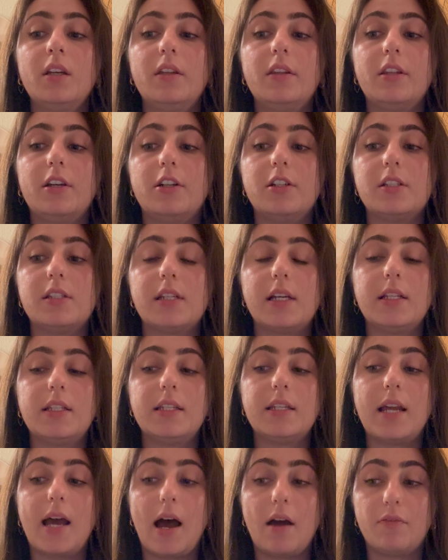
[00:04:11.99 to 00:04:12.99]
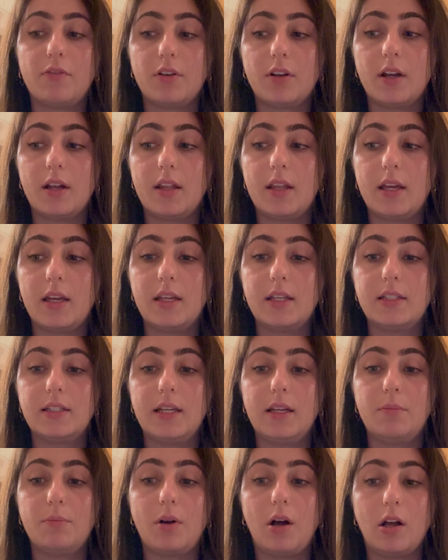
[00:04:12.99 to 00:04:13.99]
There are sites in Africa that
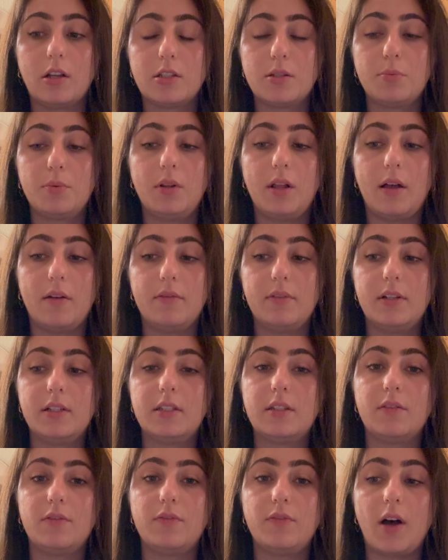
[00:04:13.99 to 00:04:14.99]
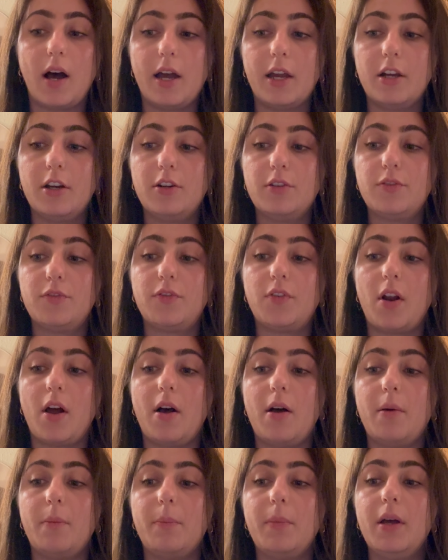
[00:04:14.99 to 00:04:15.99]
contain possible evidence of fire
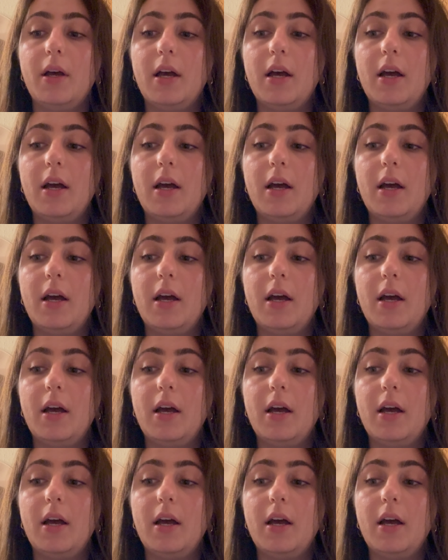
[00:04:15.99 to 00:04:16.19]
from